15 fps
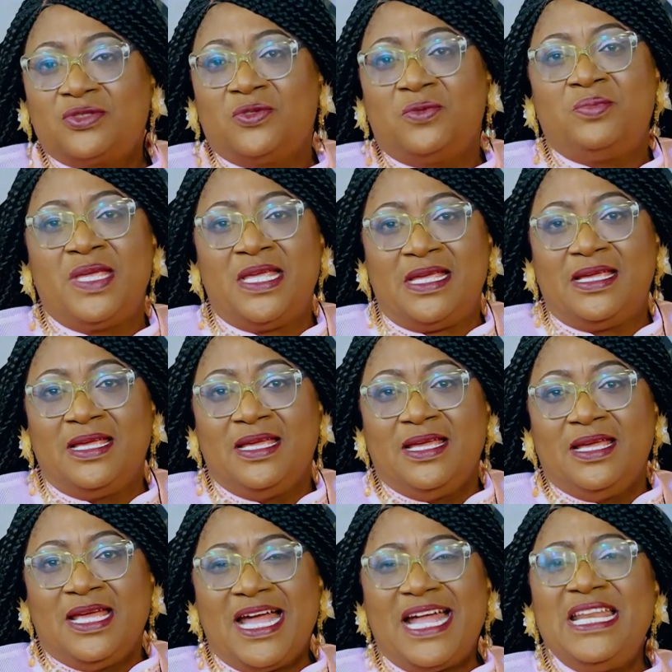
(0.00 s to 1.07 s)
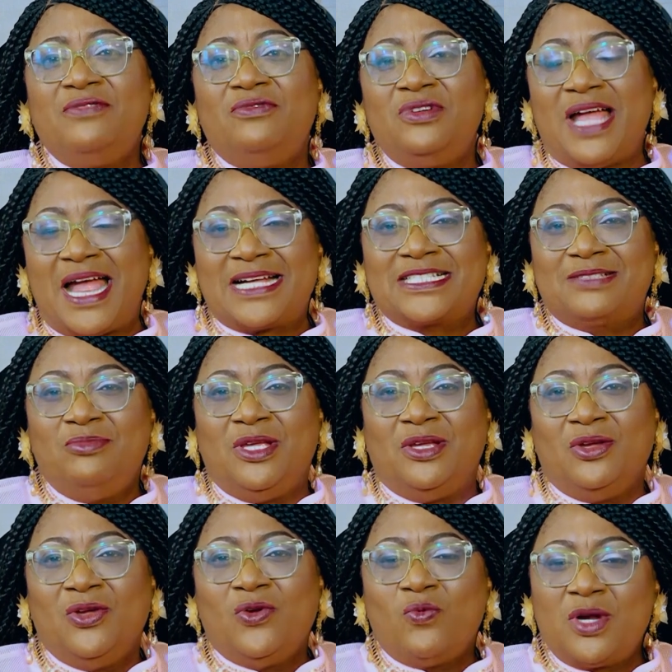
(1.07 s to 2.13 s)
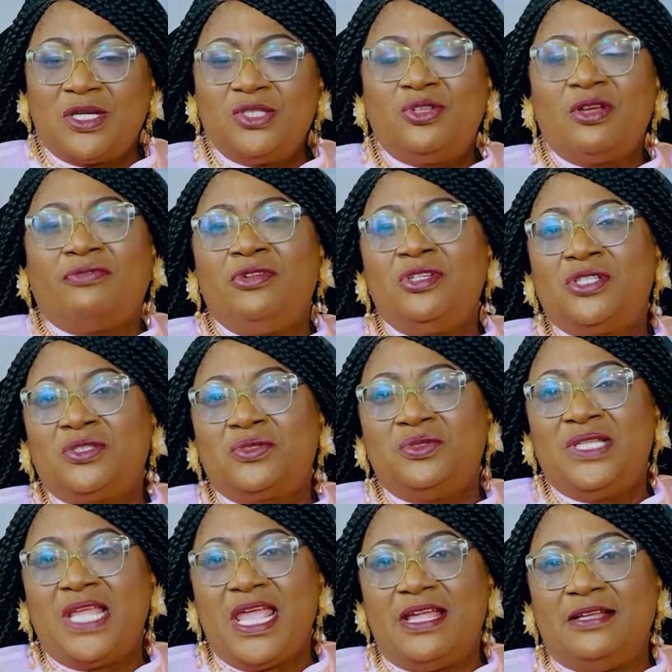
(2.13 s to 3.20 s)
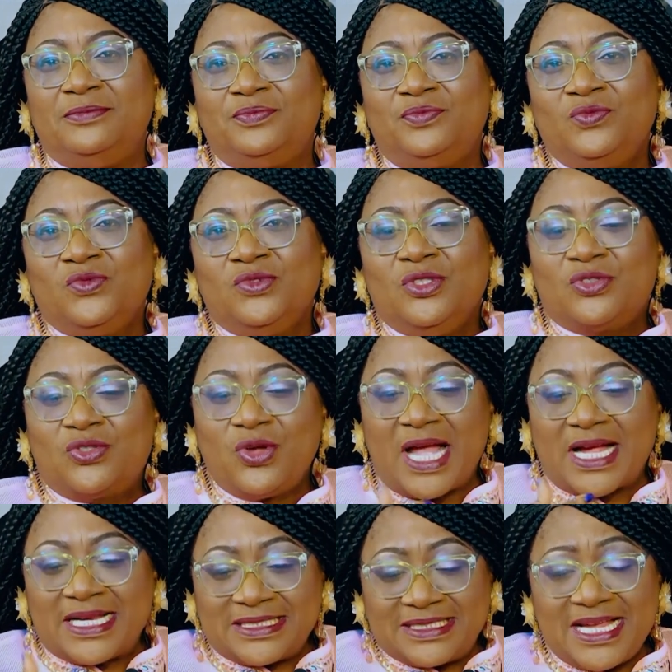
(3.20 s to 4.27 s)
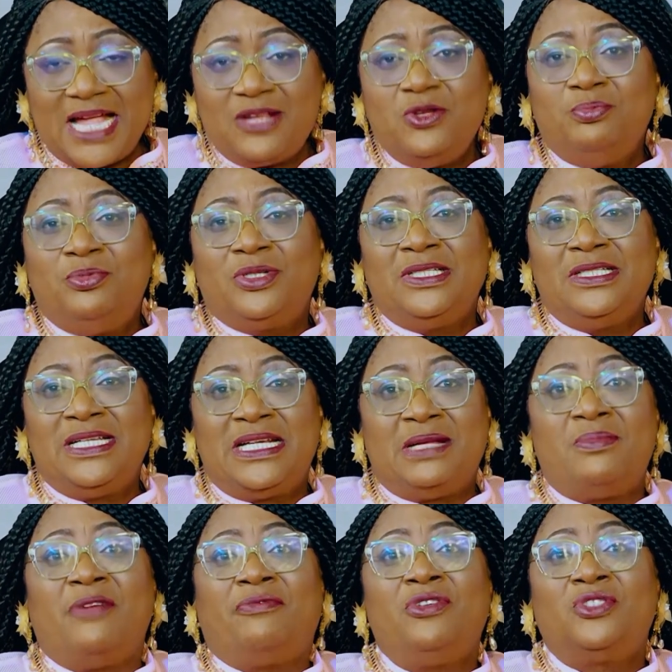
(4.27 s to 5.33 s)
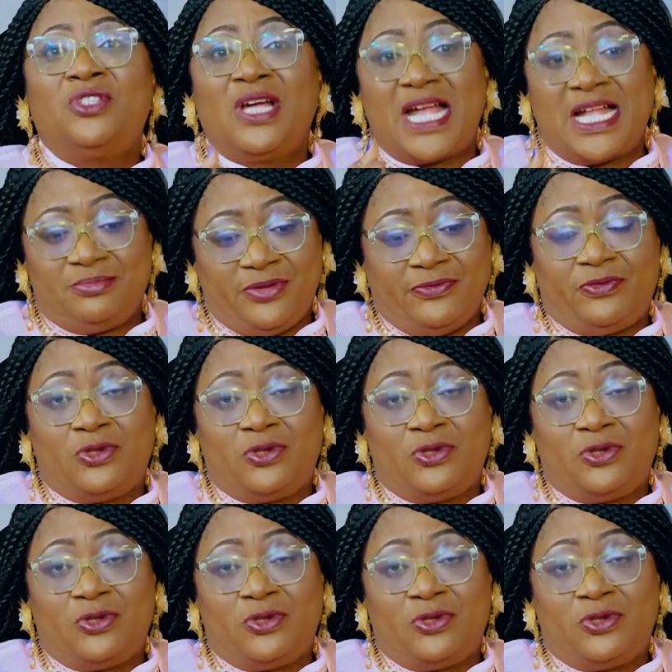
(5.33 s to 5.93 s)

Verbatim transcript: to me and even asked me, What is your future today? So I can tell you boldly then that my future has been